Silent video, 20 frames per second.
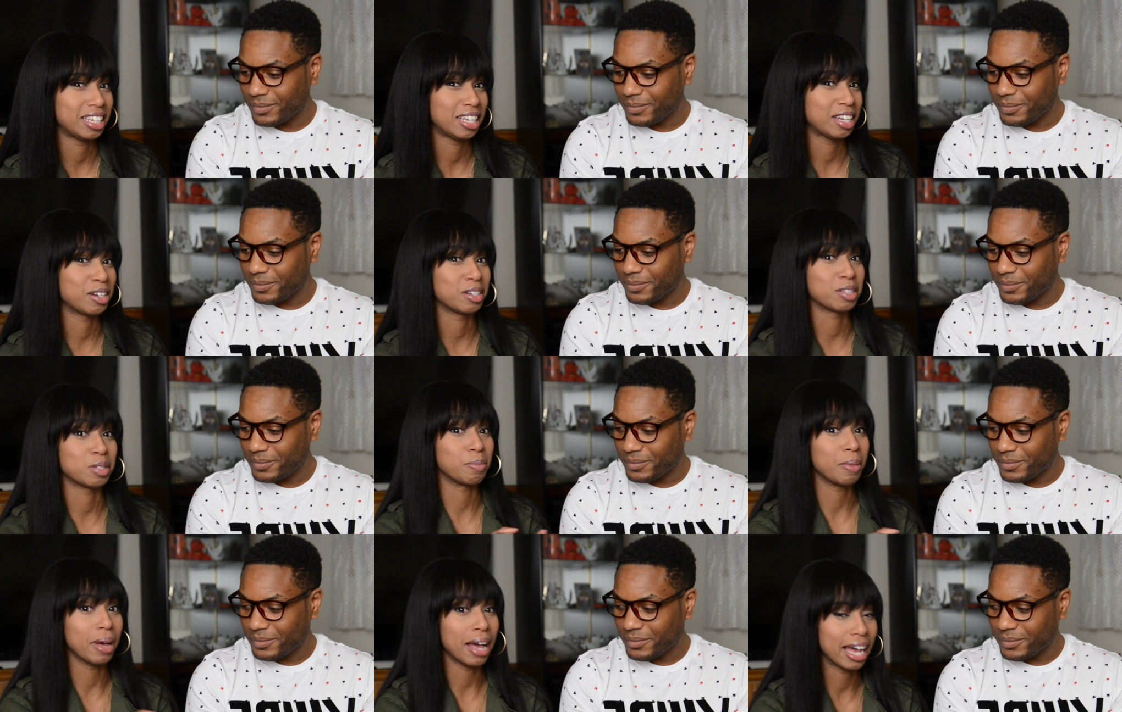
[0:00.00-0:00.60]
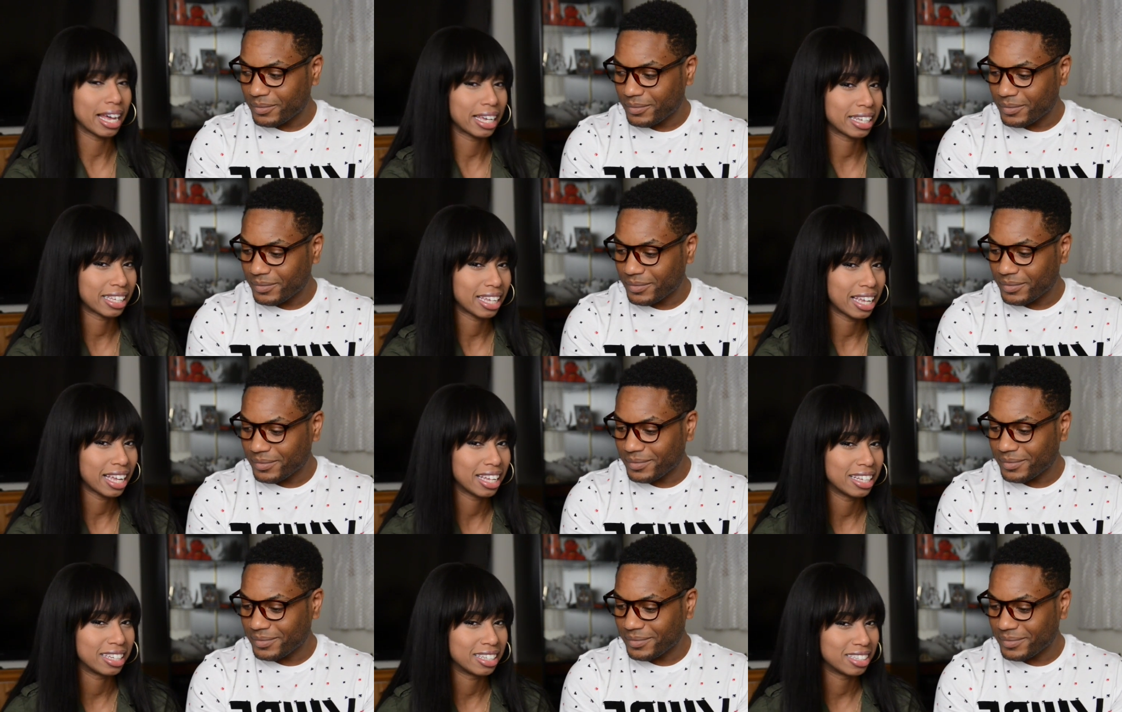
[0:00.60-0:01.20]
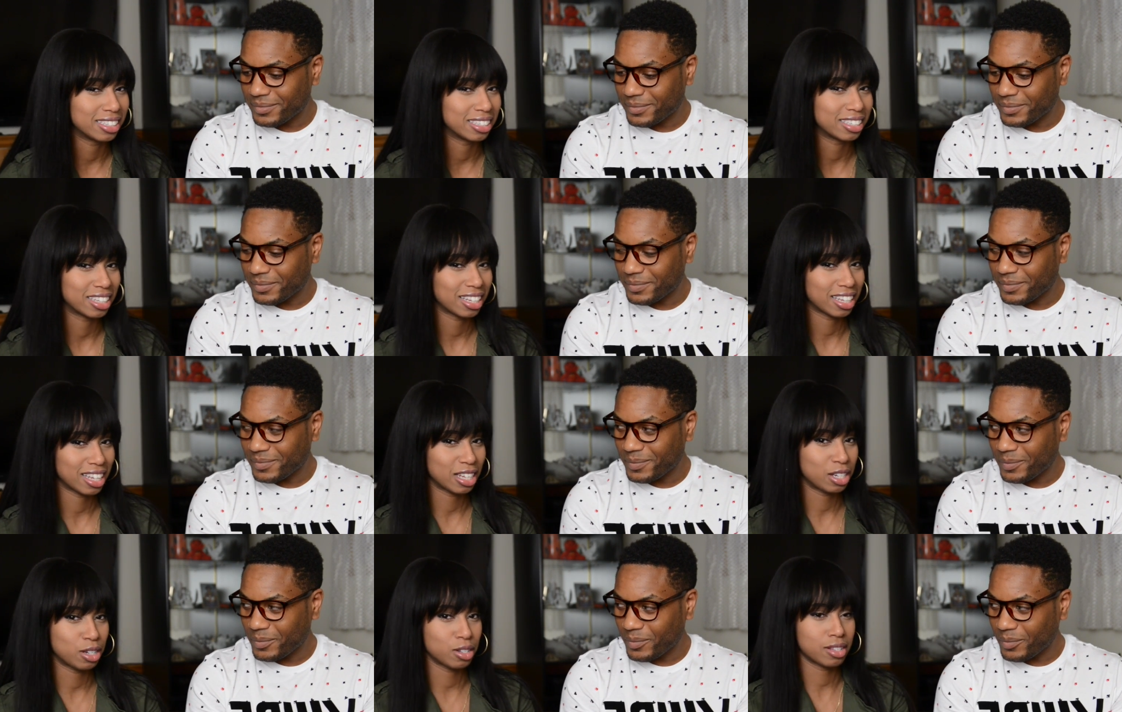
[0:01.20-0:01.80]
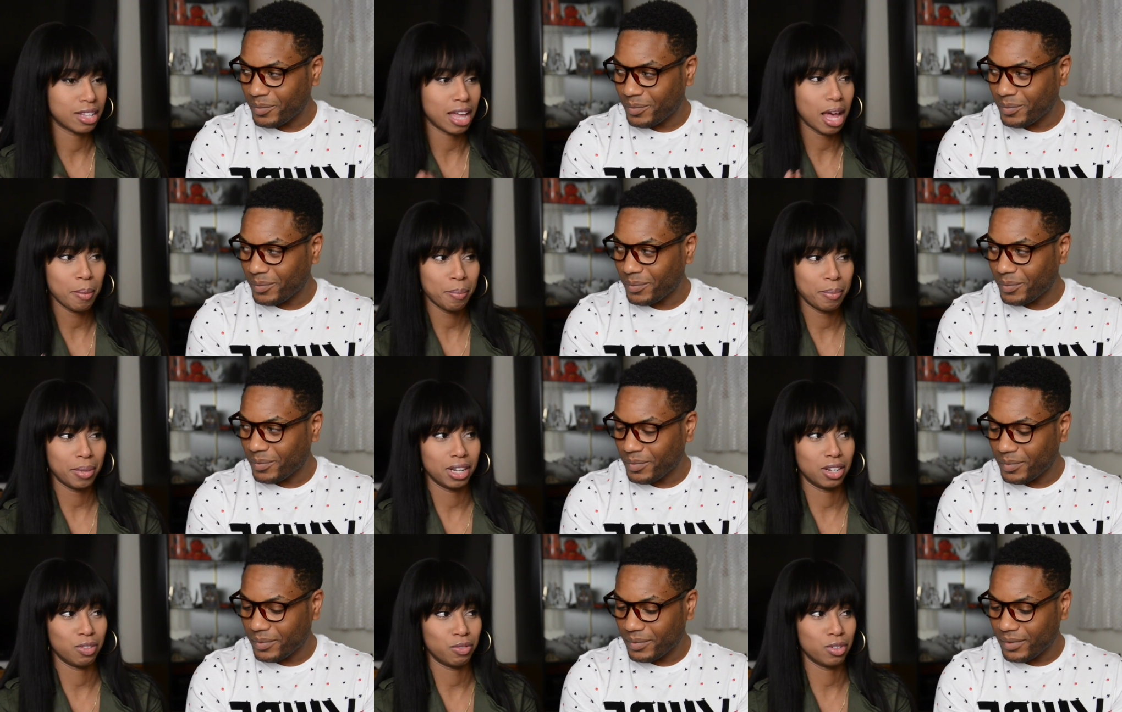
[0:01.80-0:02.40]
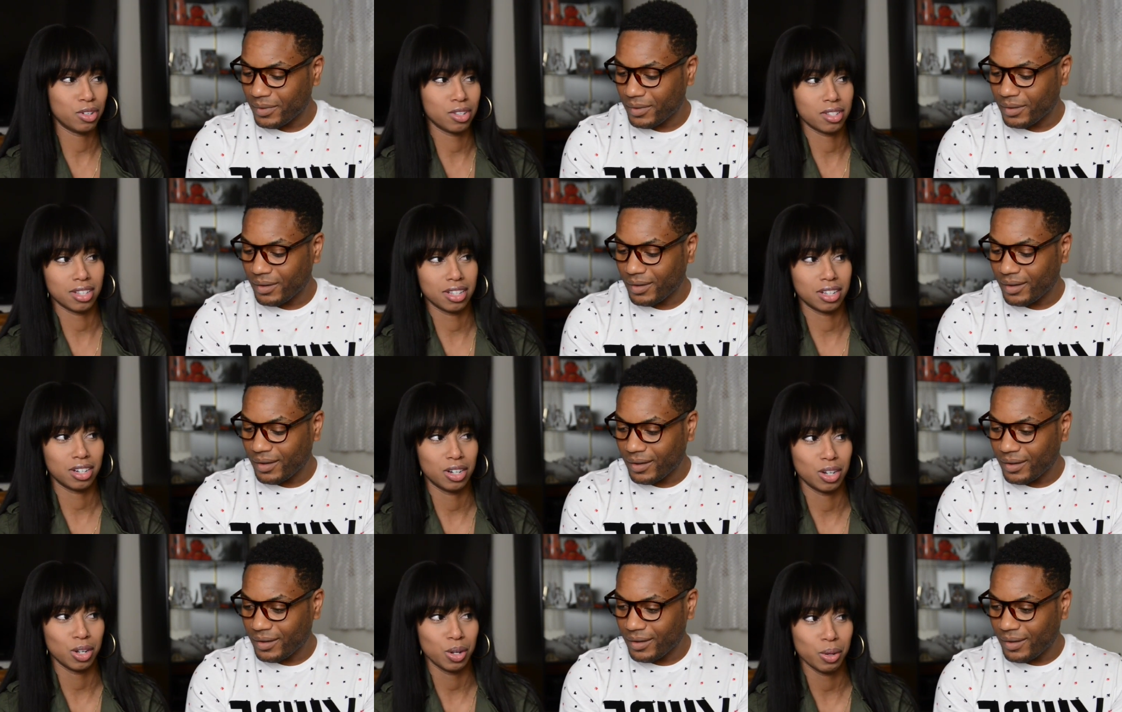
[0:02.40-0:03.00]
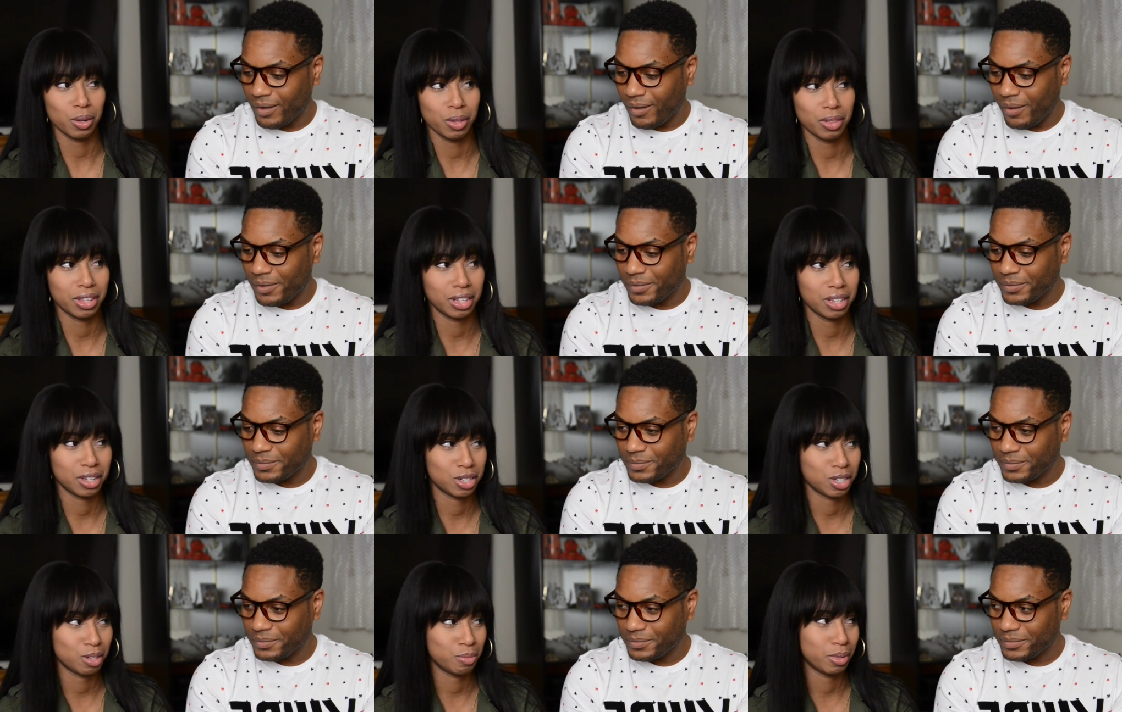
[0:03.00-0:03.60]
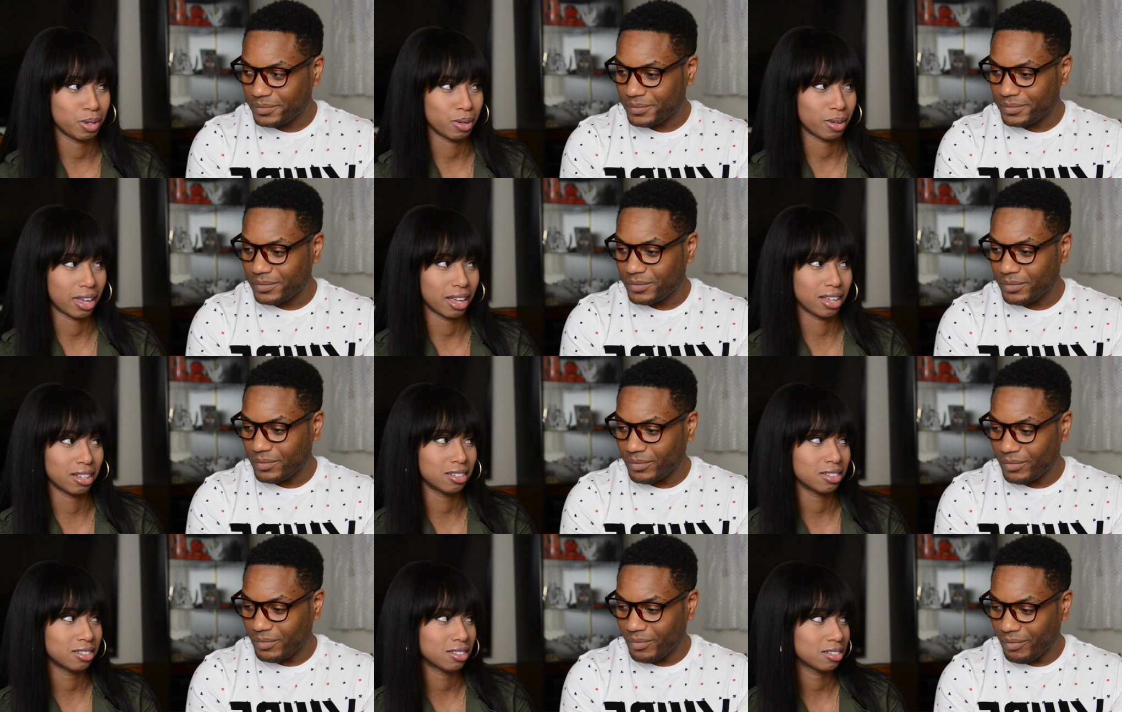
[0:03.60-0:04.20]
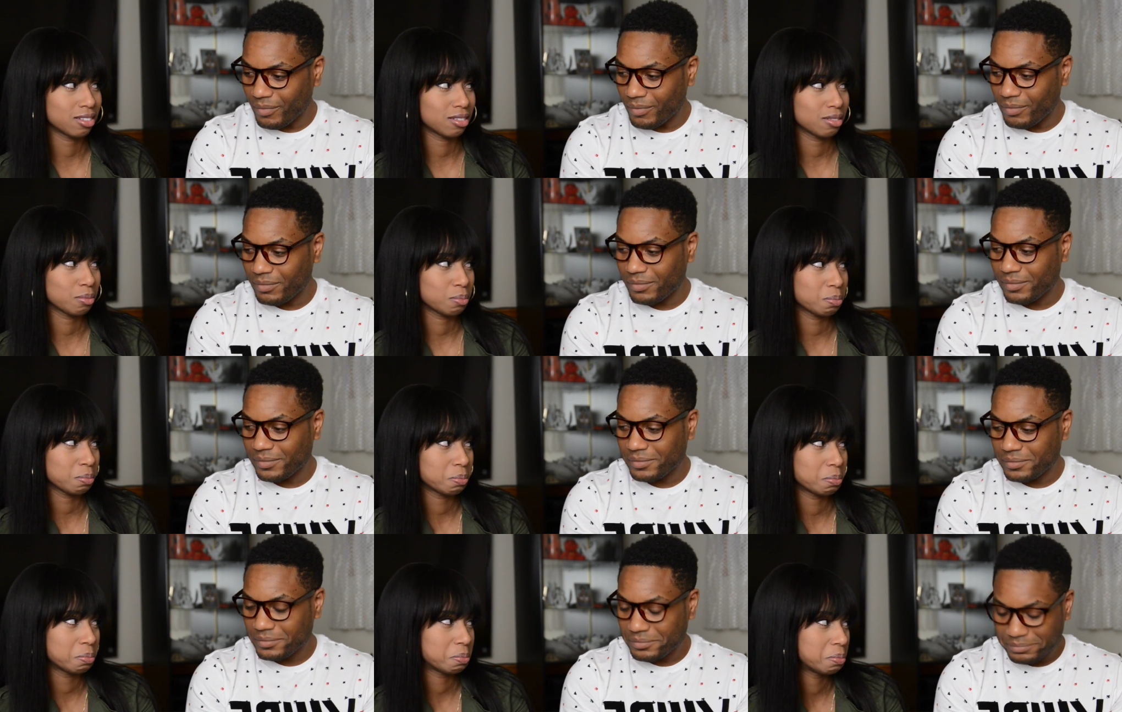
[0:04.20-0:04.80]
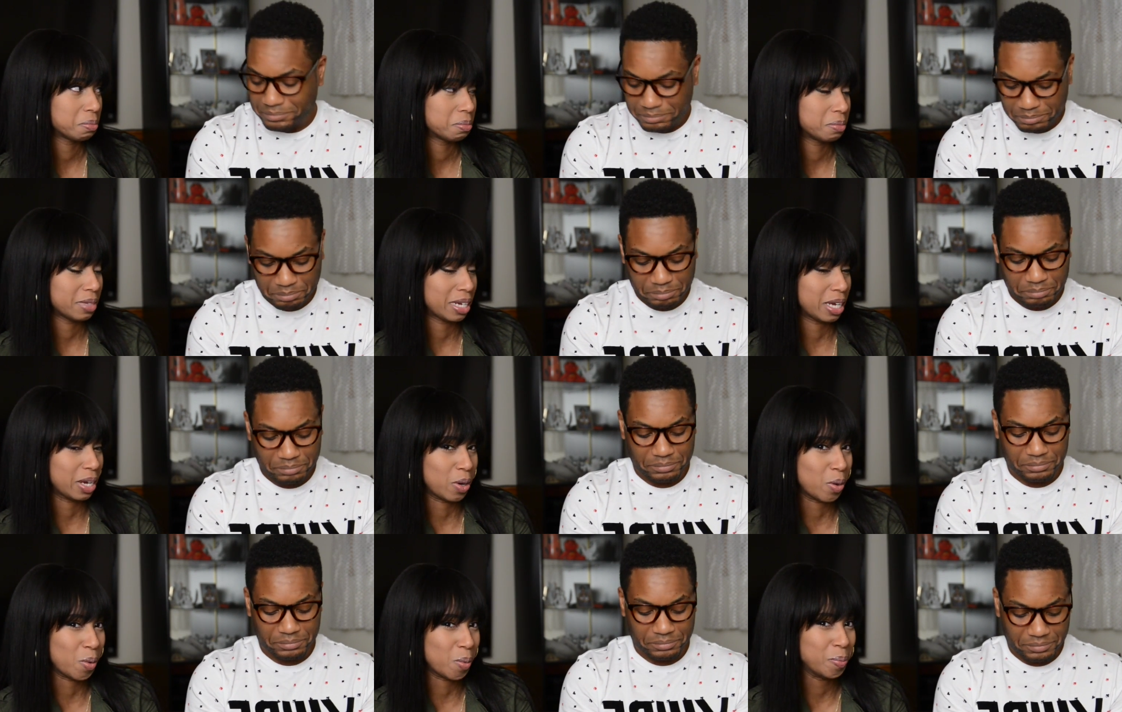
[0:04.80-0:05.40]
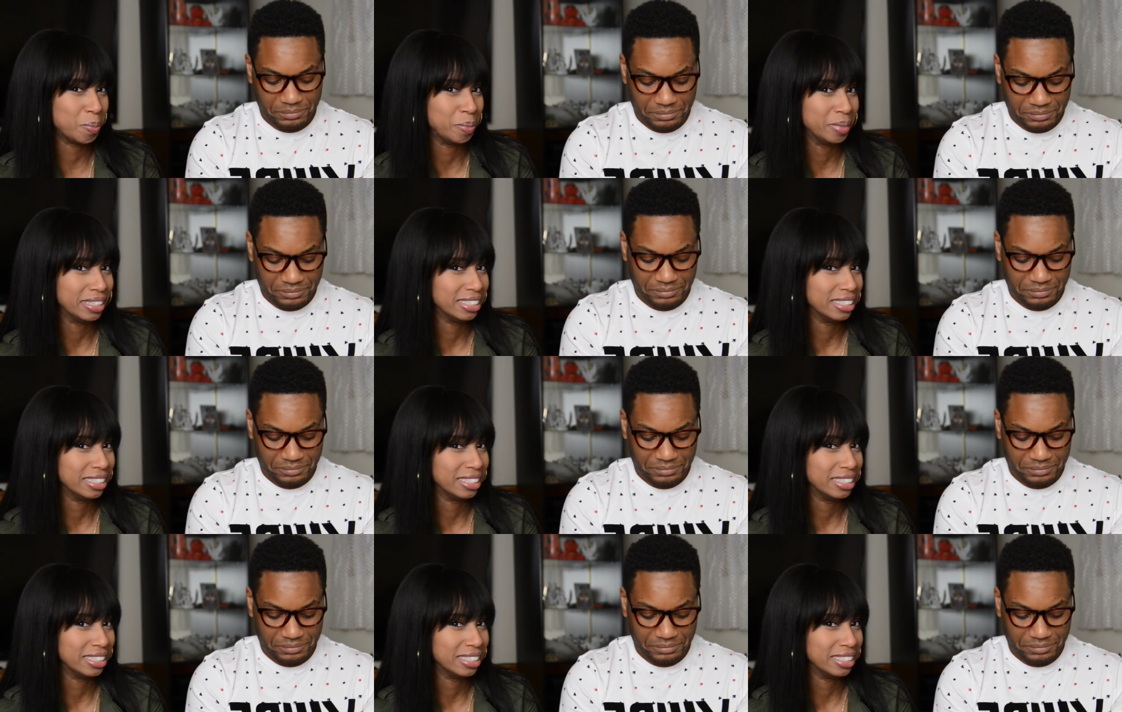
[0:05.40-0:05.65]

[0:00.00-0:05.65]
Speaker 1: years back and it just happened. If you just let him know, I think it should be okay. I hope.